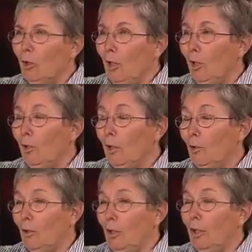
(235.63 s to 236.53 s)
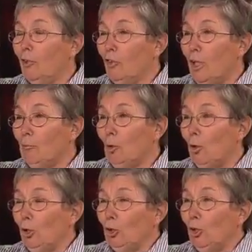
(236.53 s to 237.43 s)
and an exam
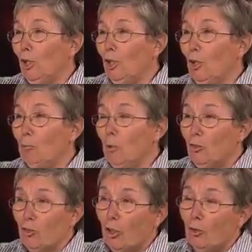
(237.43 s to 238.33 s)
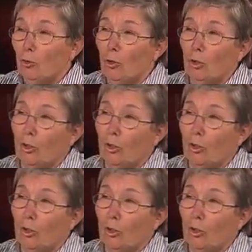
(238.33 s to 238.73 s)
question I had missed on an oral